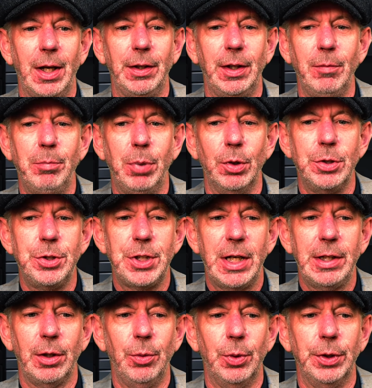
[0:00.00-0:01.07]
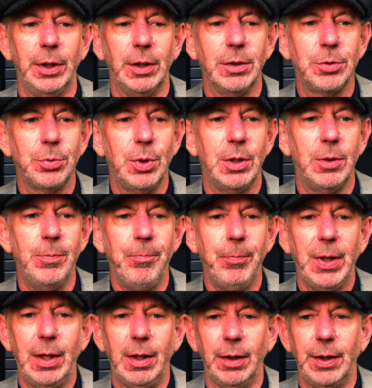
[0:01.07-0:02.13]
and then put a shadow on it as well,
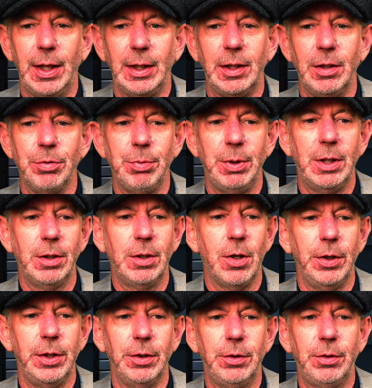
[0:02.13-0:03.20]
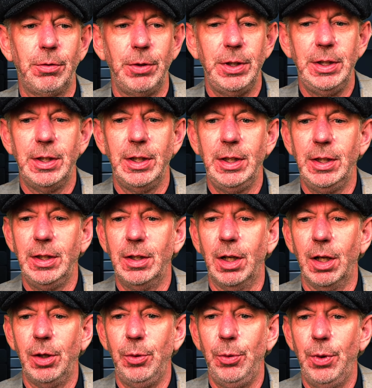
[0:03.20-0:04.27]
and that gives me the kind of 3D
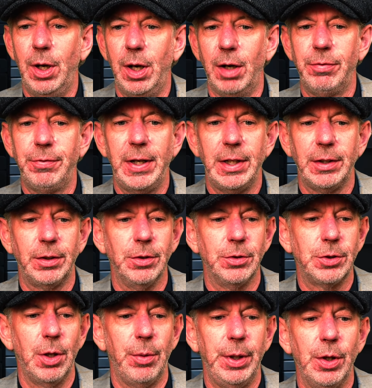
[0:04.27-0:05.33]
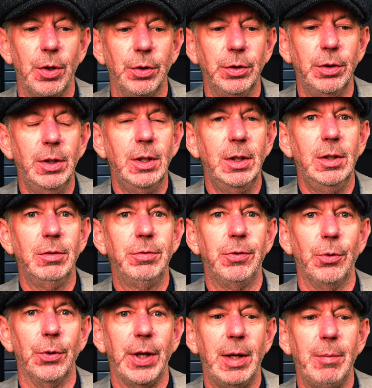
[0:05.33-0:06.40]
glow effect that's going on
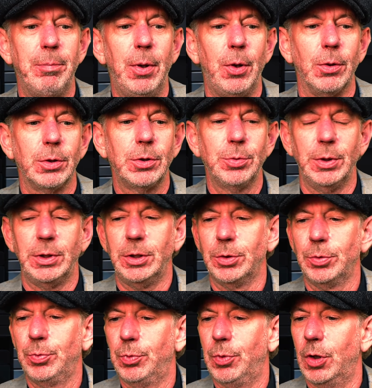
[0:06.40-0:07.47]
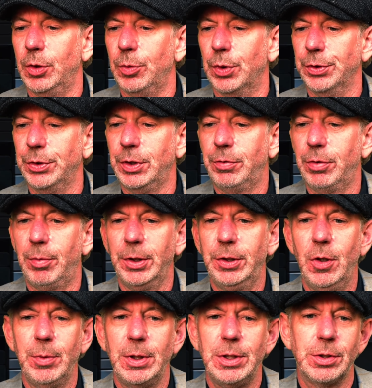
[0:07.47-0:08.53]
for that box, which is what I wanted for my
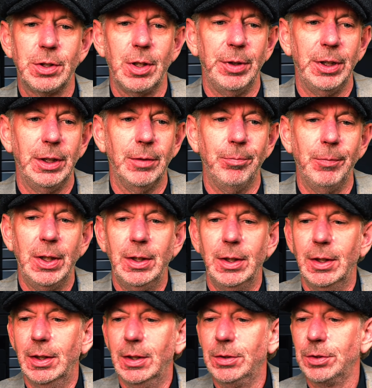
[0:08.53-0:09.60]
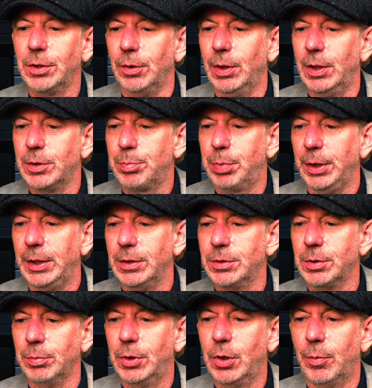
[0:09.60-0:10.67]
comments coming in. So let's bring in
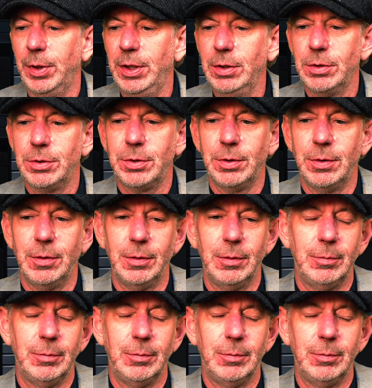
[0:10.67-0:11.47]
some comments.